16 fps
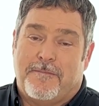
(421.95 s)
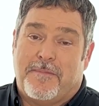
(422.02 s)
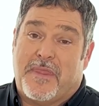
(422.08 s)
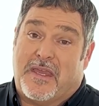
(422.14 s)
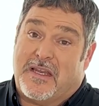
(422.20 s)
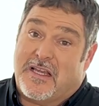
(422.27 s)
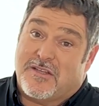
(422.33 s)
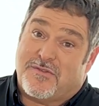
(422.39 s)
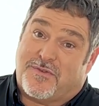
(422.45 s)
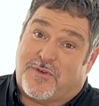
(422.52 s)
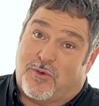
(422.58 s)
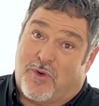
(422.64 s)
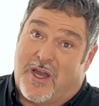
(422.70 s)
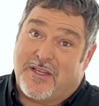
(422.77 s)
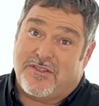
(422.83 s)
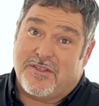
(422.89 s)
And as for
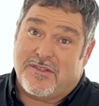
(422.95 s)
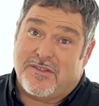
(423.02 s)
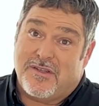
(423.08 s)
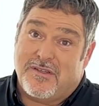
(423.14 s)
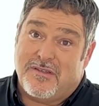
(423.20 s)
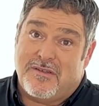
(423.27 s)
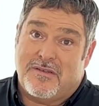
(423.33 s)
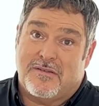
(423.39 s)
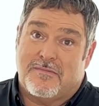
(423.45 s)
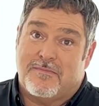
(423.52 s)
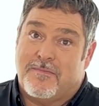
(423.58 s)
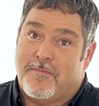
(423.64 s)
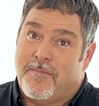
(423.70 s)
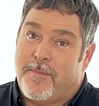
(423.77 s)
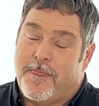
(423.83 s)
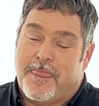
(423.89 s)
righteousness,
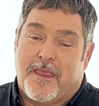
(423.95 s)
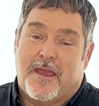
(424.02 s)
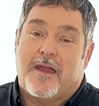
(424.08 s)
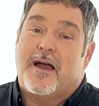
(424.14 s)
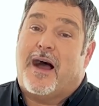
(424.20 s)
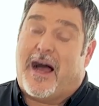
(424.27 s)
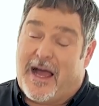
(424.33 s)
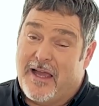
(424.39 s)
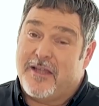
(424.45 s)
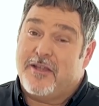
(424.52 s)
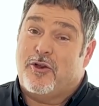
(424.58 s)
I